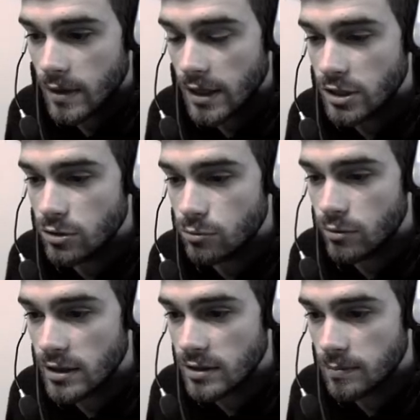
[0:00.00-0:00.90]
new
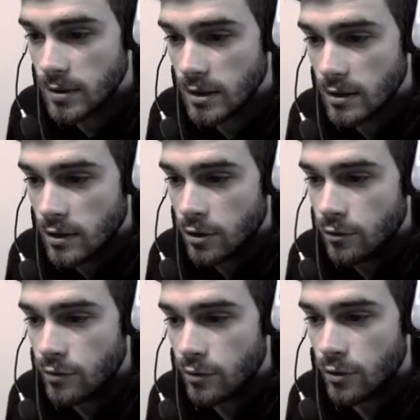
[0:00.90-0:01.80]
recipe
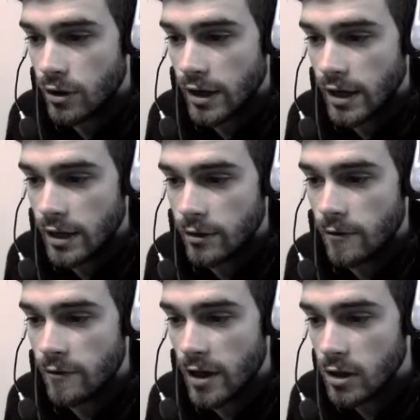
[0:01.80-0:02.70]
for a
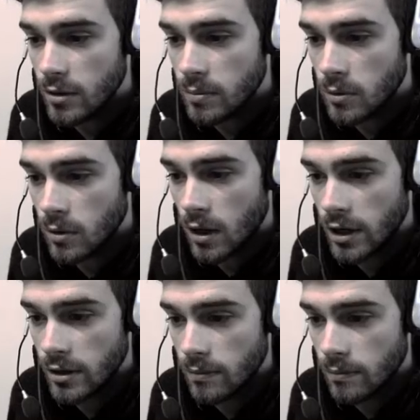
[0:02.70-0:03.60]
valuable
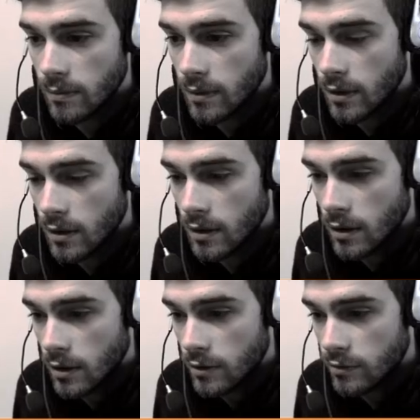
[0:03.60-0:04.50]
item
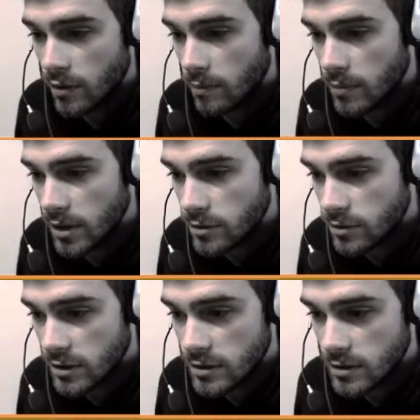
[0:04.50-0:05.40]
from
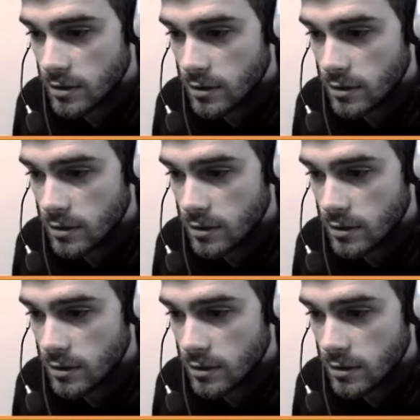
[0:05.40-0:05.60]
Beatrice.